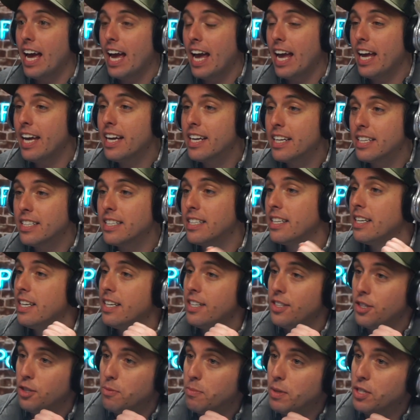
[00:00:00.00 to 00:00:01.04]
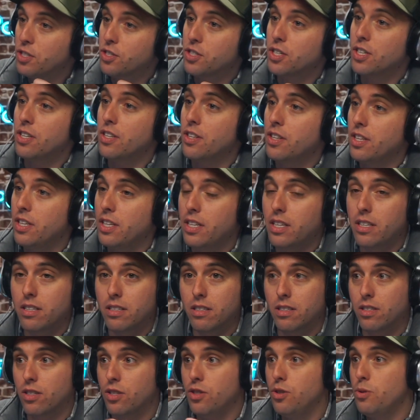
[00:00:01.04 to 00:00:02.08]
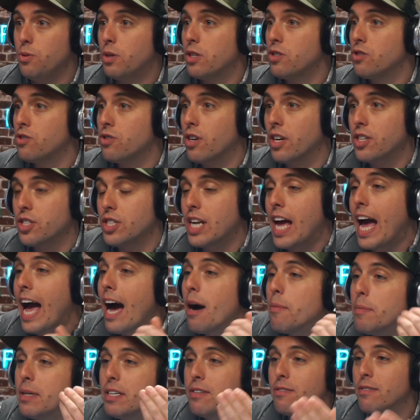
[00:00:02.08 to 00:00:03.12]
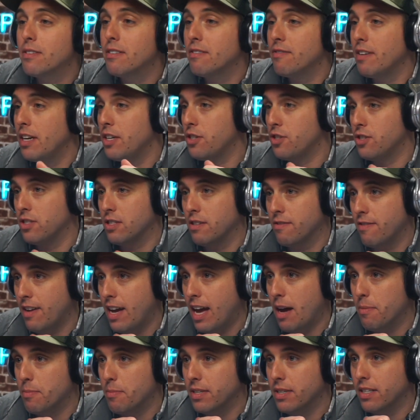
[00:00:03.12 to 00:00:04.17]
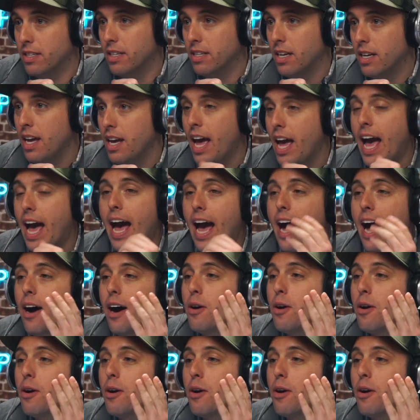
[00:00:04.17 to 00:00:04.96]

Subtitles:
And you mentioned the new construction. How many renovations have happened? How